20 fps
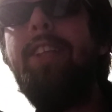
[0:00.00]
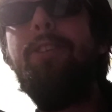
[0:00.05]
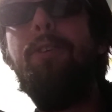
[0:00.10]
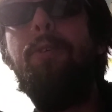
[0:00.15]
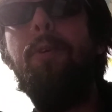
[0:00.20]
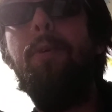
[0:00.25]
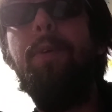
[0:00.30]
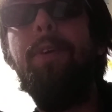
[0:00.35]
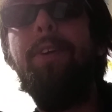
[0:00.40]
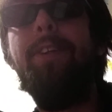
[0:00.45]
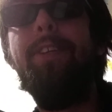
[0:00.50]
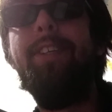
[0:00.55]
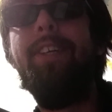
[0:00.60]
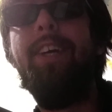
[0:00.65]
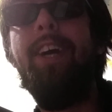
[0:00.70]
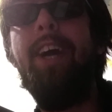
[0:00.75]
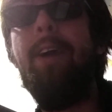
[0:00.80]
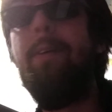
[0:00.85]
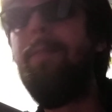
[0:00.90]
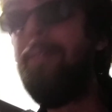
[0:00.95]
So if
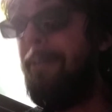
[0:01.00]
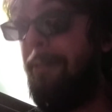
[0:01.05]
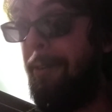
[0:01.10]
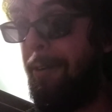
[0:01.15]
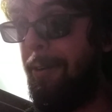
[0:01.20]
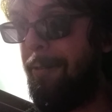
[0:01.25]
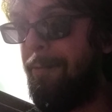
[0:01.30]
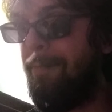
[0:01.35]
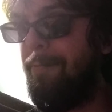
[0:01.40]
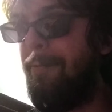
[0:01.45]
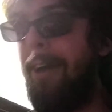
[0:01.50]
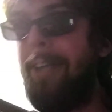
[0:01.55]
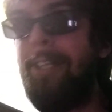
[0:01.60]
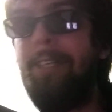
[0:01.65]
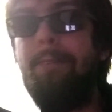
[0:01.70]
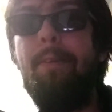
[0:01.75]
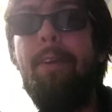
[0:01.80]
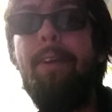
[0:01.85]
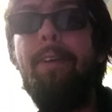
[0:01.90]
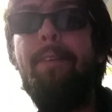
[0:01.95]
you're watching me from
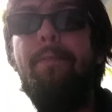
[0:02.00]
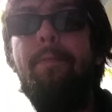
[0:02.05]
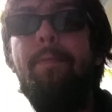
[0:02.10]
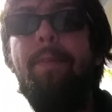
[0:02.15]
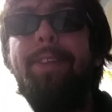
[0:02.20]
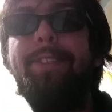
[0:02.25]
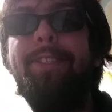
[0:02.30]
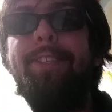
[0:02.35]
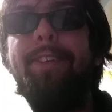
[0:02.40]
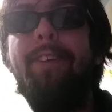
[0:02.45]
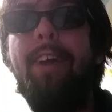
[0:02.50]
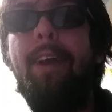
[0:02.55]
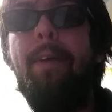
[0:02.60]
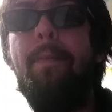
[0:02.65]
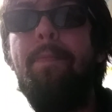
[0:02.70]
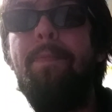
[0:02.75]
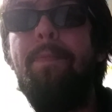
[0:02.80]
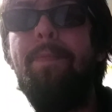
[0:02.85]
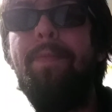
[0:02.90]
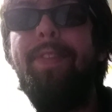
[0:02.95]
Instagram,
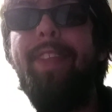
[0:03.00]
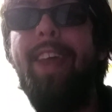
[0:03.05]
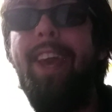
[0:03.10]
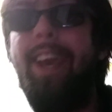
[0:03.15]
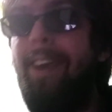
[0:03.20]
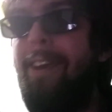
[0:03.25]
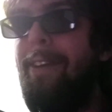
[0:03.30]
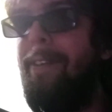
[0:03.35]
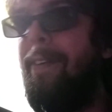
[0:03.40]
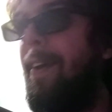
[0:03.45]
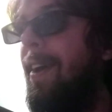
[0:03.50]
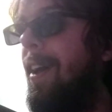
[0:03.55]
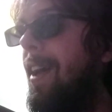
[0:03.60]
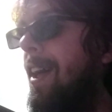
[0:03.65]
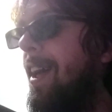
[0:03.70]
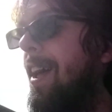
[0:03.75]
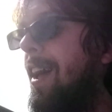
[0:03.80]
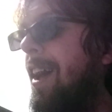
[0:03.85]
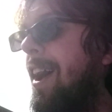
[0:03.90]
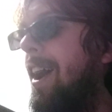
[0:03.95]
thank you.
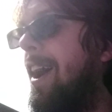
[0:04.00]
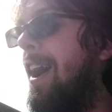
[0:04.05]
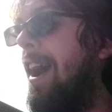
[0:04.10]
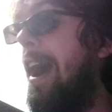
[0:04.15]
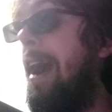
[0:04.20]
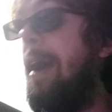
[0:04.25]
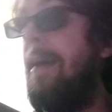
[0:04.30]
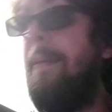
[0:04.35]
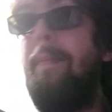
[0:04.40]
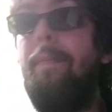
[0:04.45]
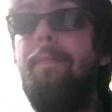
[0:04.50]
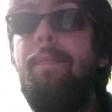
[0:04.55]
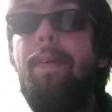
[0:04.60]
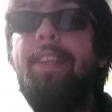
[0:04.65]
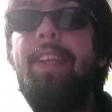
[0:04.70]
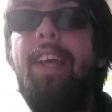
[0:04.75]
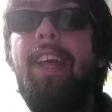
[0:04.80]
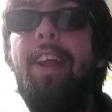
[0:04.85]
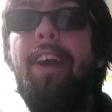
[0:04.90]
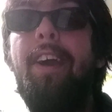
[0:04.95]
I'm about to hit
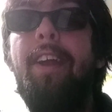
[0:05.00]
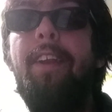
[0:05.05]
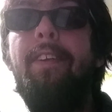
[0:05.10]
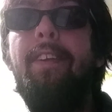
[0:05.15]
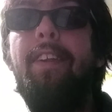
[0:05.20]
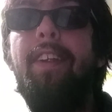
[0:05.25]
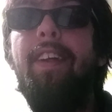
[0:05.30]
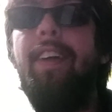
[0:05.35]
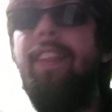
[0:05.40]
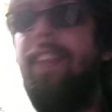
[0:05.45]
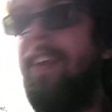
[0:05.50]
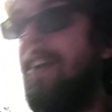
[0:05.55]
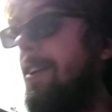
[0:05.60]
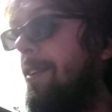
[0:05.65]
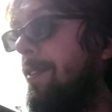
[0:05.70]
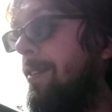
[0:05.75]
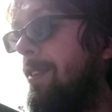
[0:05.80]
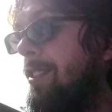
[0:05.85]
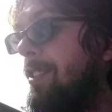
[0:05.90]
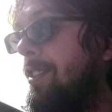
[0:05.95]
100 on there, which,
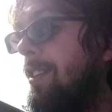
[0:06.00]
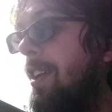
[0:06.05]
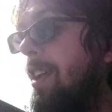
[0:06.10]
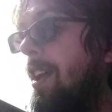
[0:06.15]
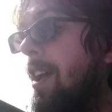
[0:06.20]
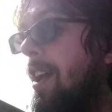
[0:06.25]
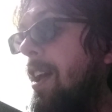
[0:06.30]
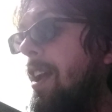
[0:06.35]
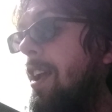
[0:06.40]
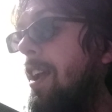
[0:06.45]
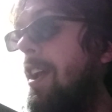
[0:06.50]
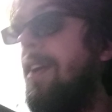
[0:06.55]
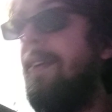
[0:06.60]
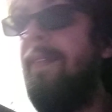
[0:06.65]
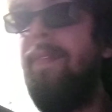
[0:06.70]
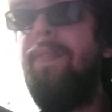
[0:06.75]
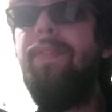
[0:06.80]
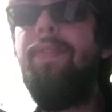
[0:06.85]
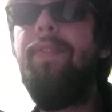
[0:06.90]
granted,